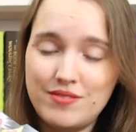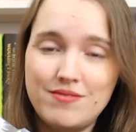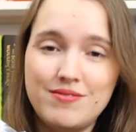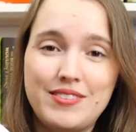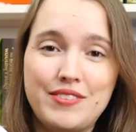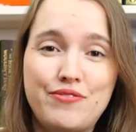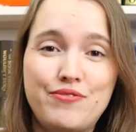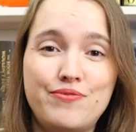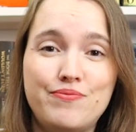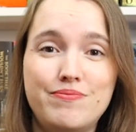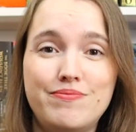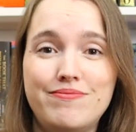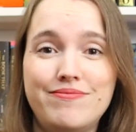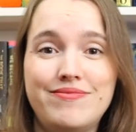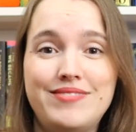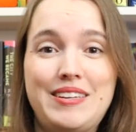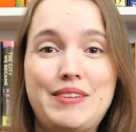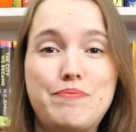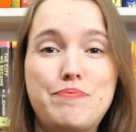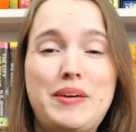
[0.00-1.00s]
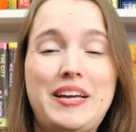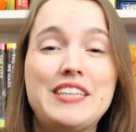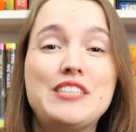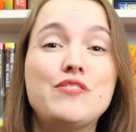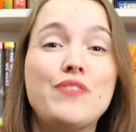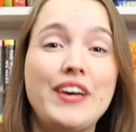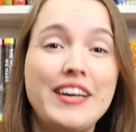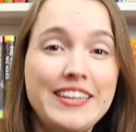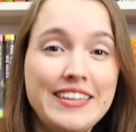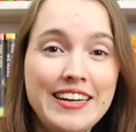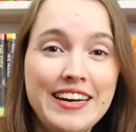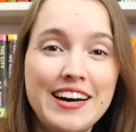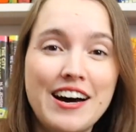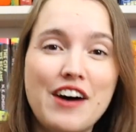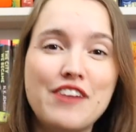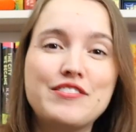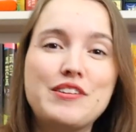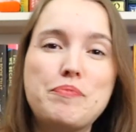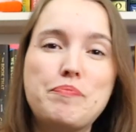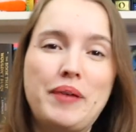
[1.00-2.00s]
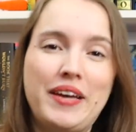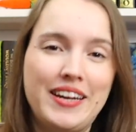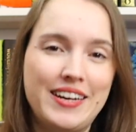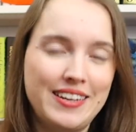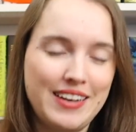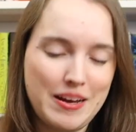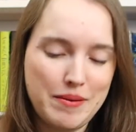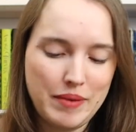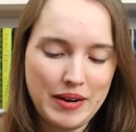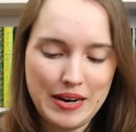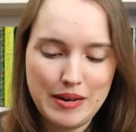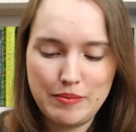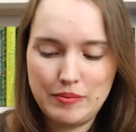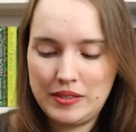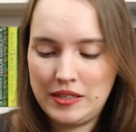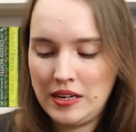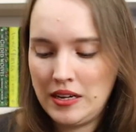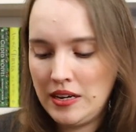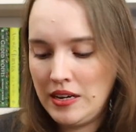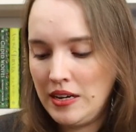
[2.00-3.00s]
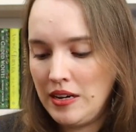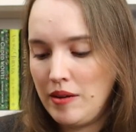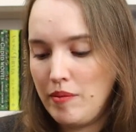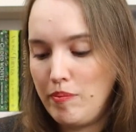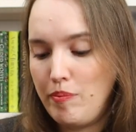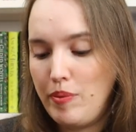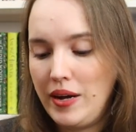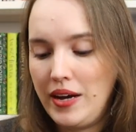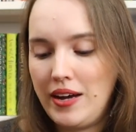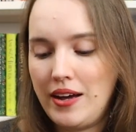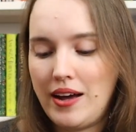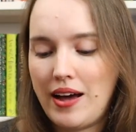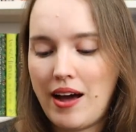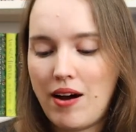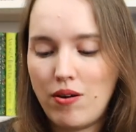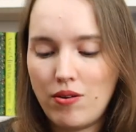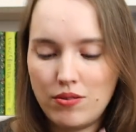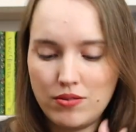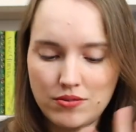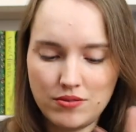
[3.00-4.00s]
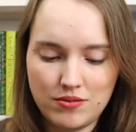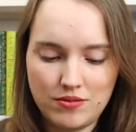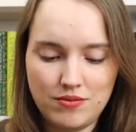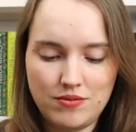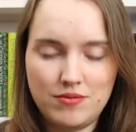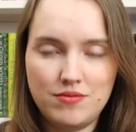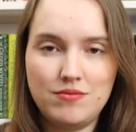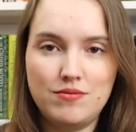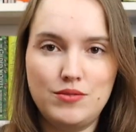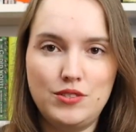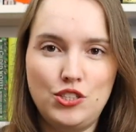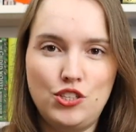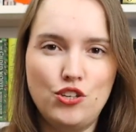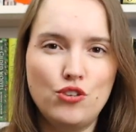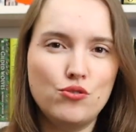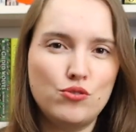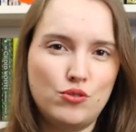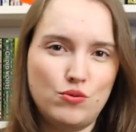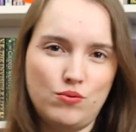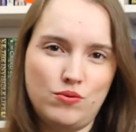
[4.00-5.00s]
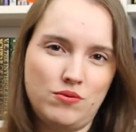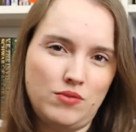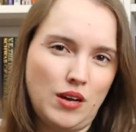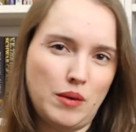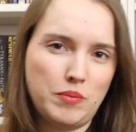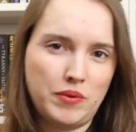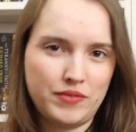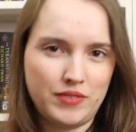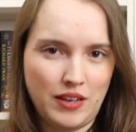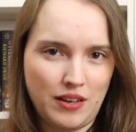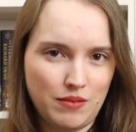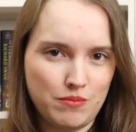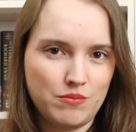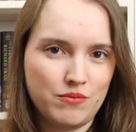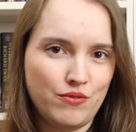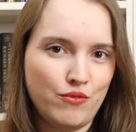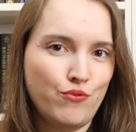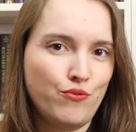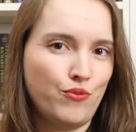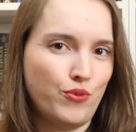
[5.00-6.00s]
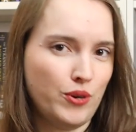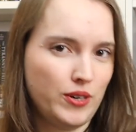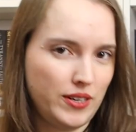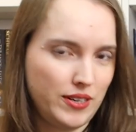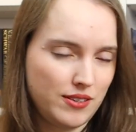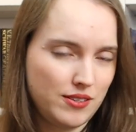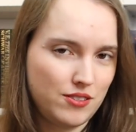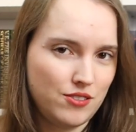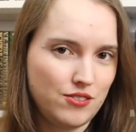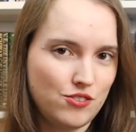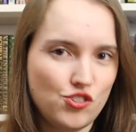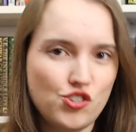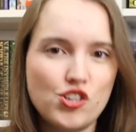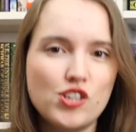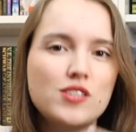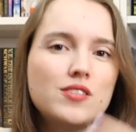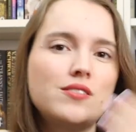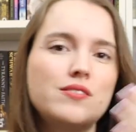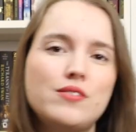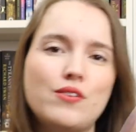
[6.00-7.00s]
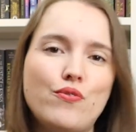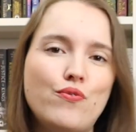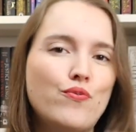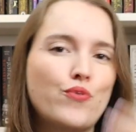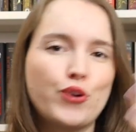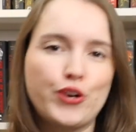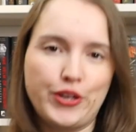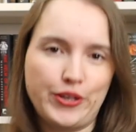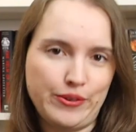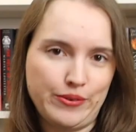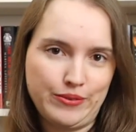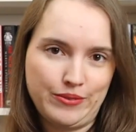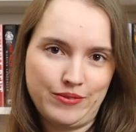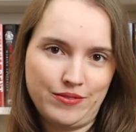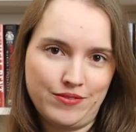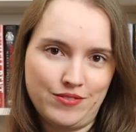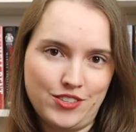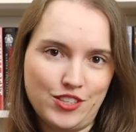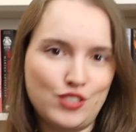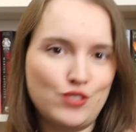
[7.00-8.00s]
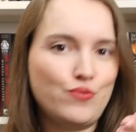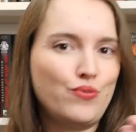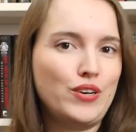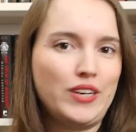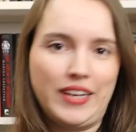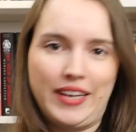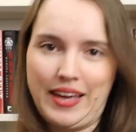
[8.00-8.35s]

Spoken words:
the biggest fan of the peanut M&Ms, but I'll use some of them for this, just for you, just for the